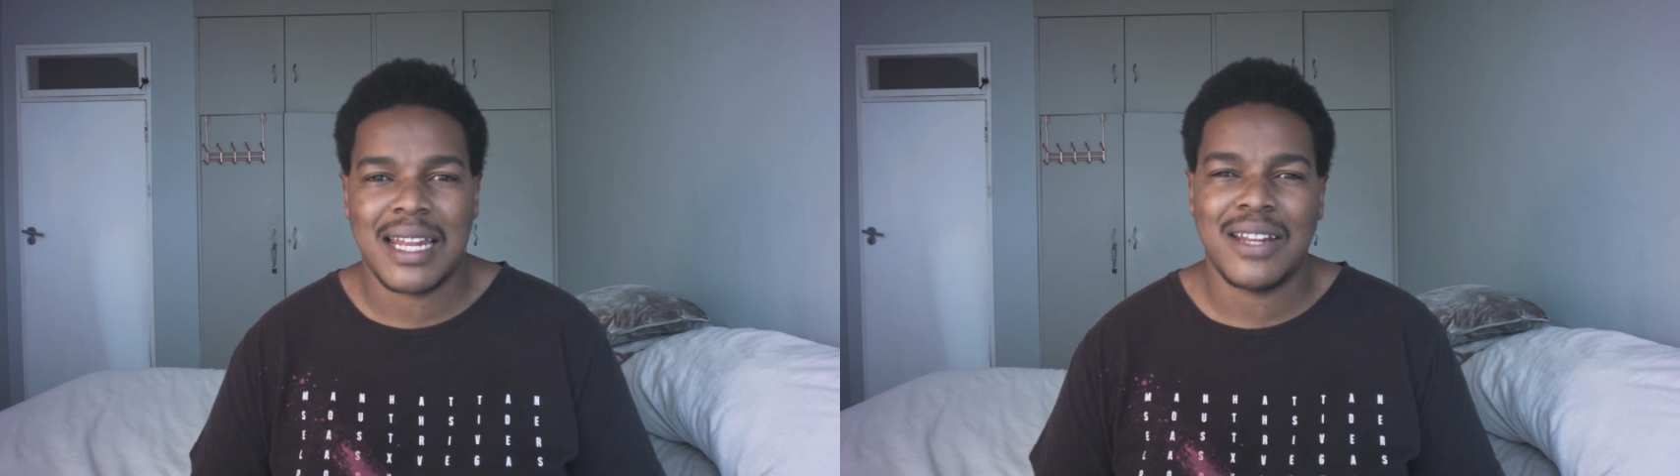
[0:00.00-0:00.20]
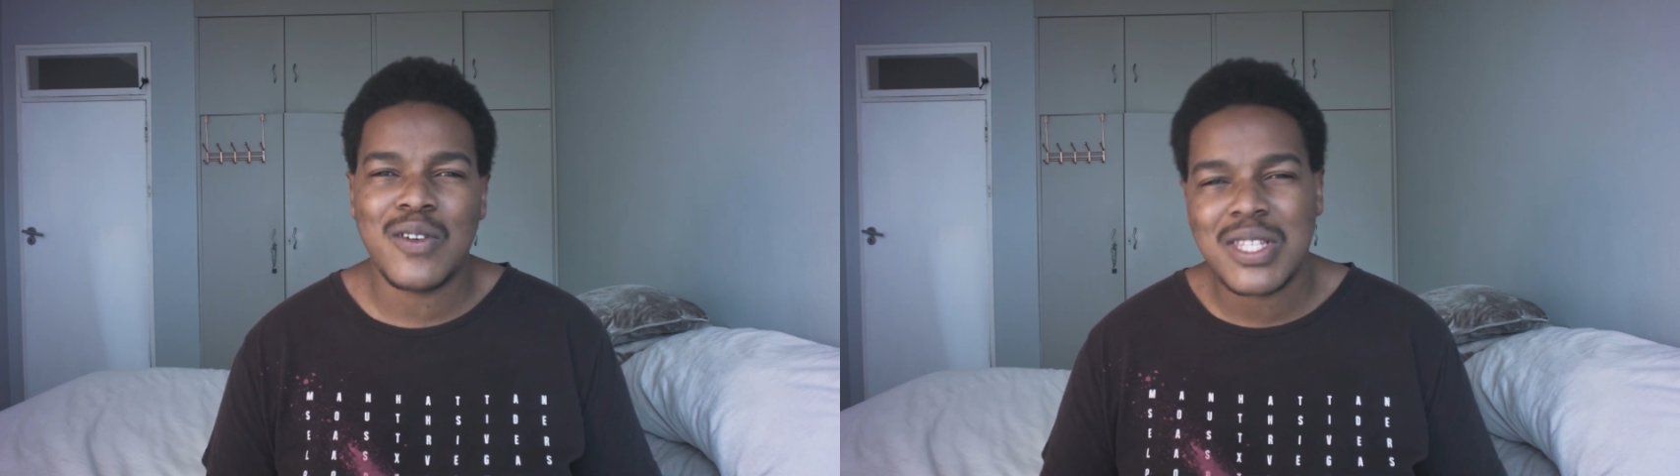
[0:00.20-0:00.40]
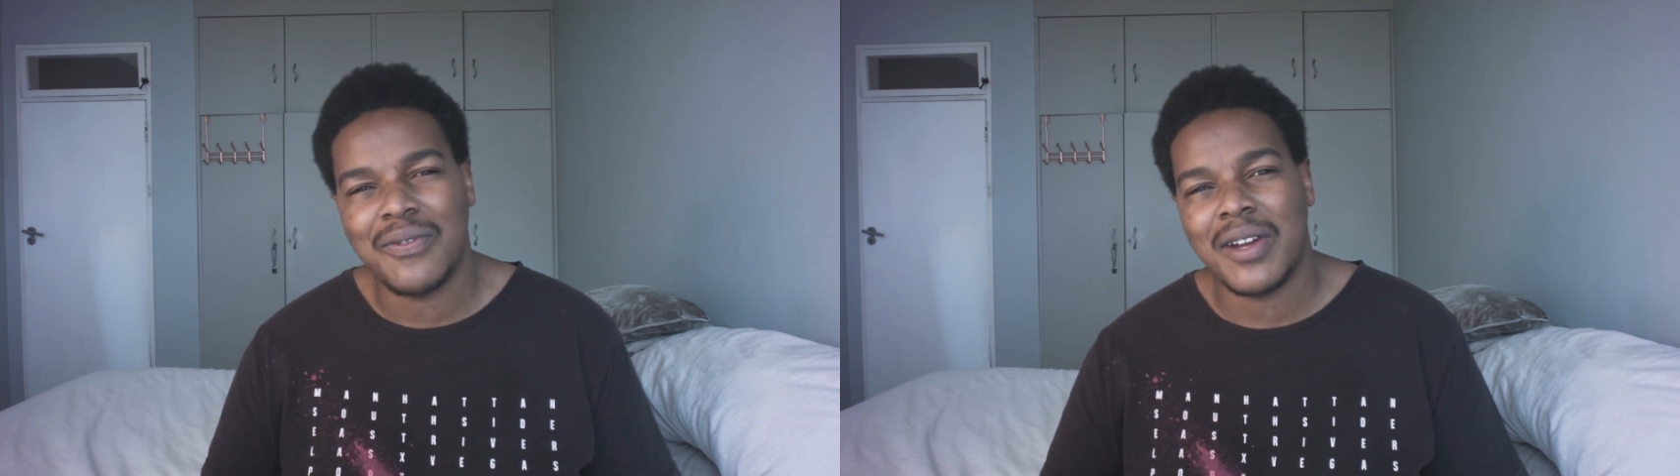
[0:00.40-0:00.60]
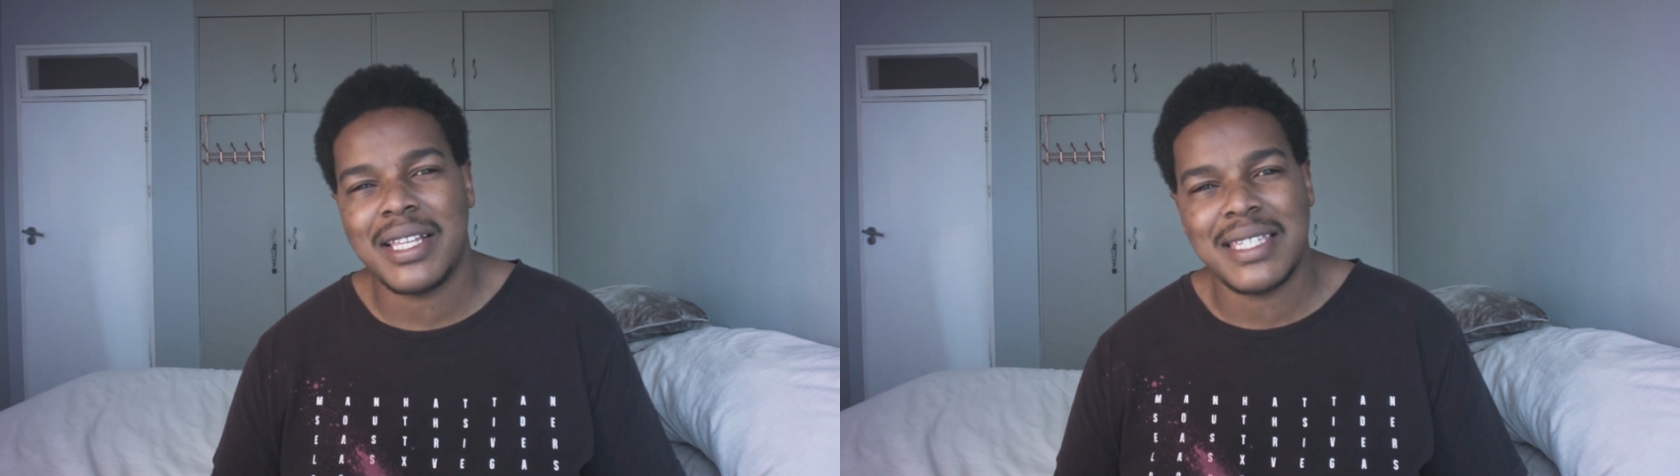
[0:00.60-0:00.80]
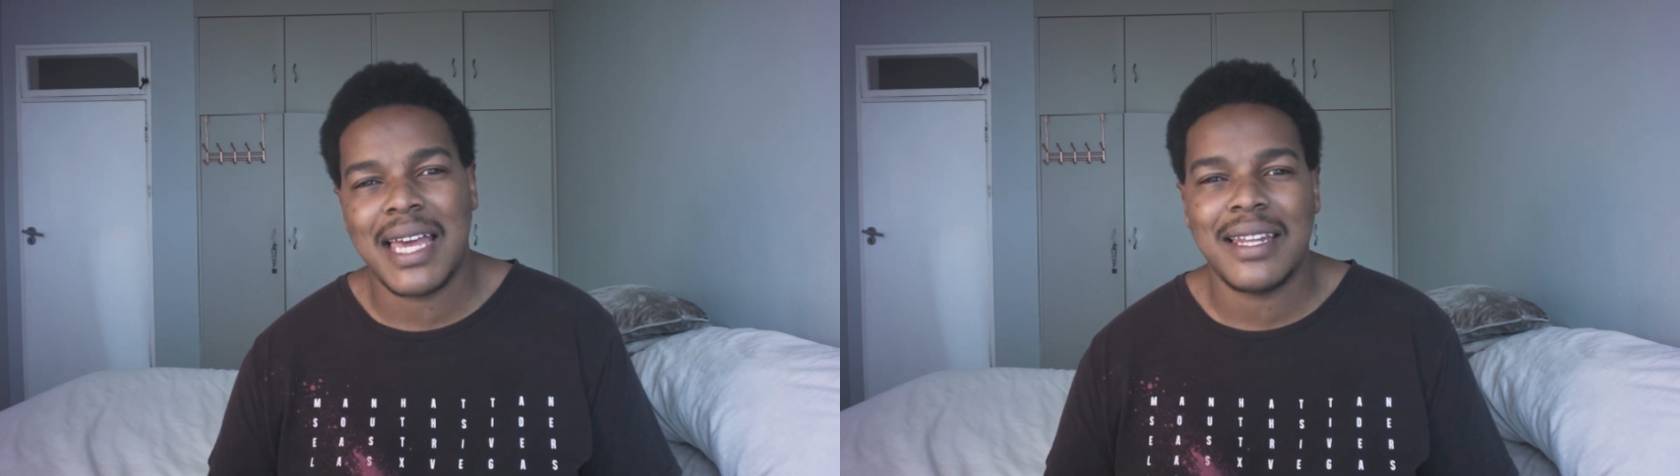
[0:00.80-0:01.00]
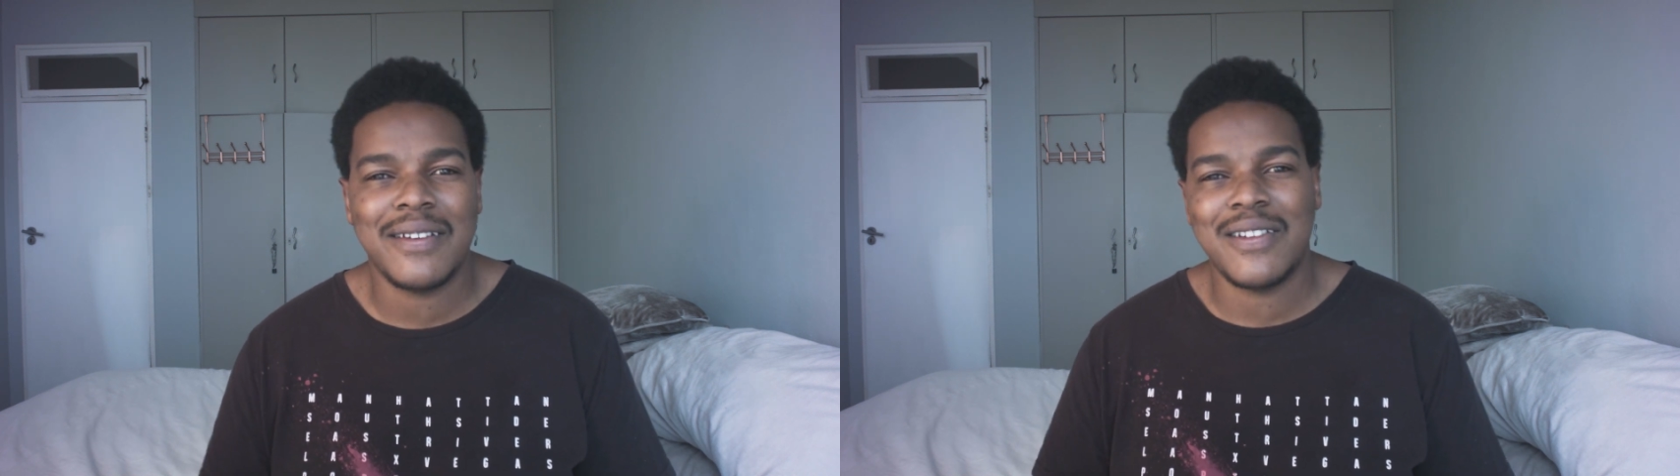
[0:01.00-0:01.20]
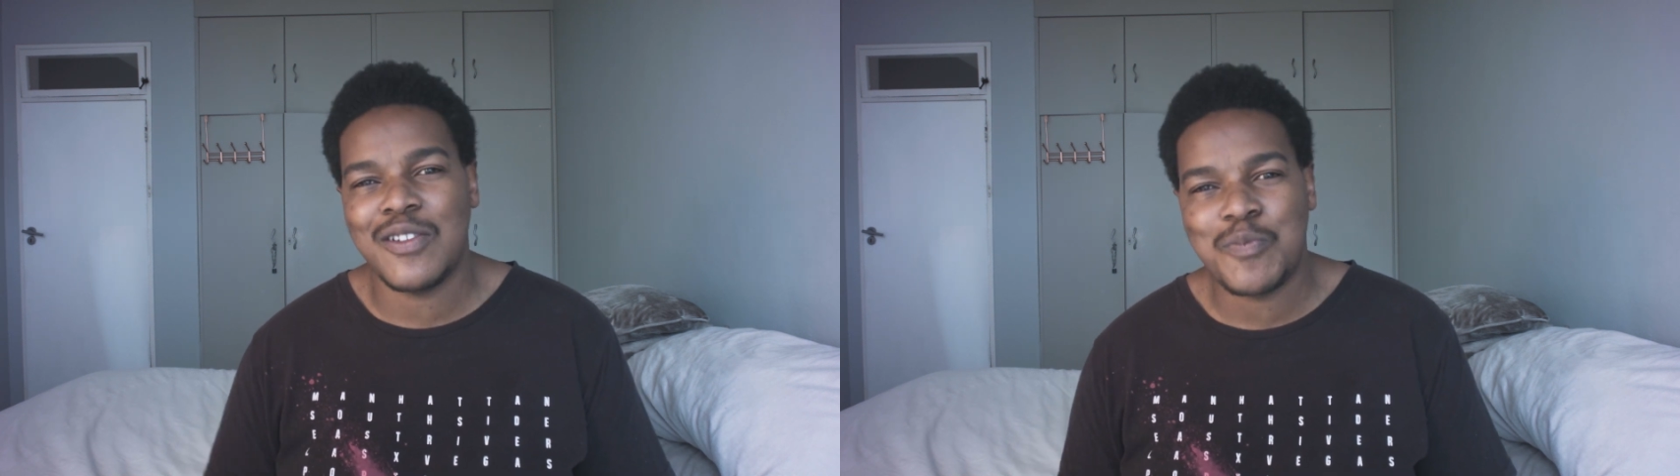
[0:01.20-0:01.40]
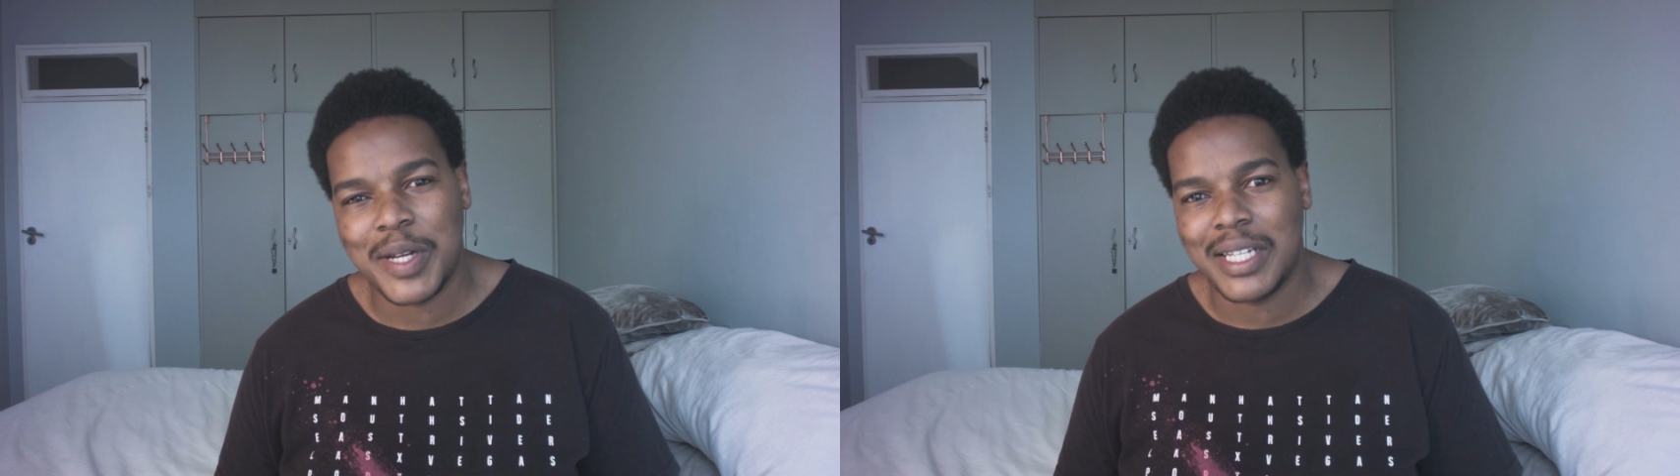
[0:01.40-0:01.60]
I know it's very technical,
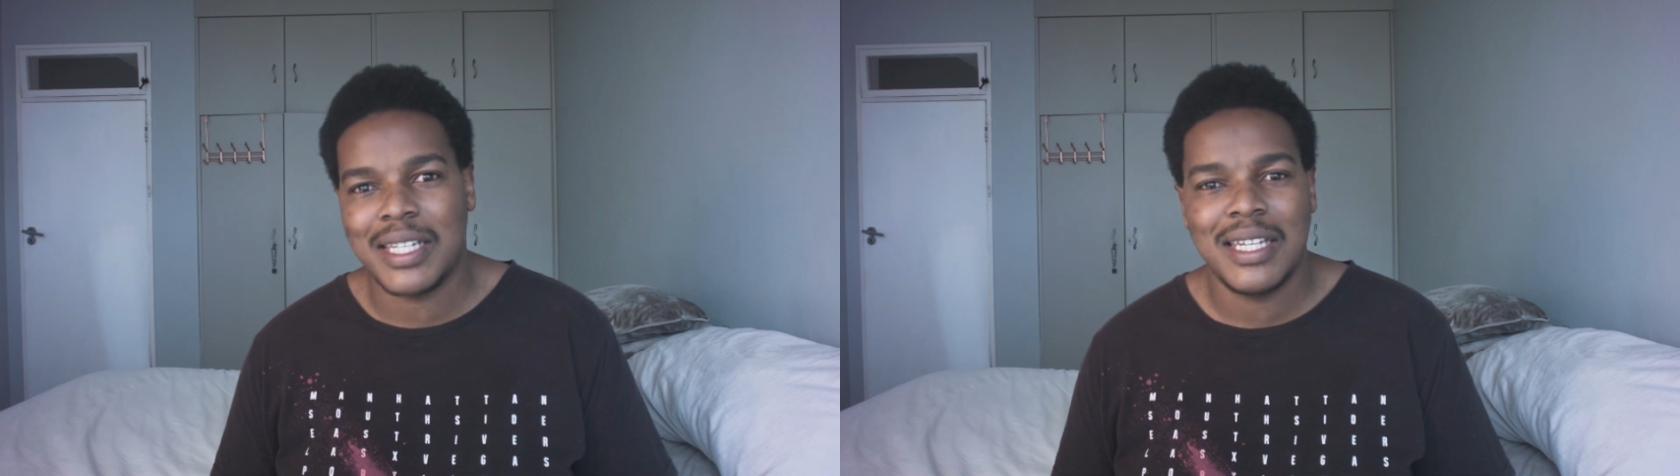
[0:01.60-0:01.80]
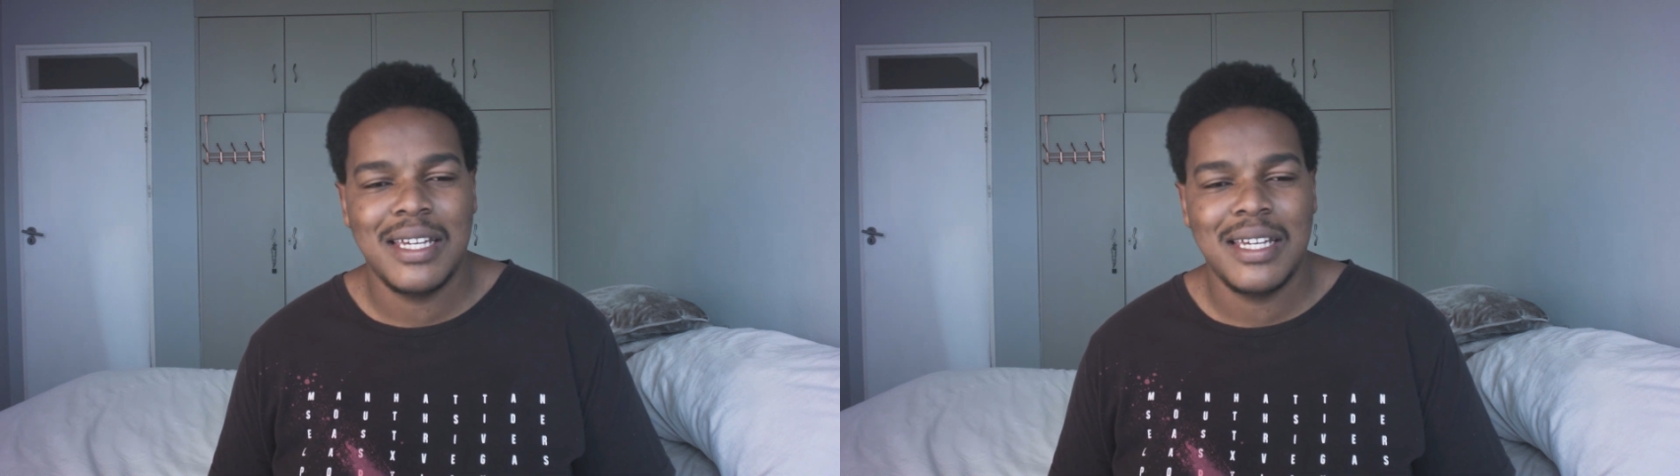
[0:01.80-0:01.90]
but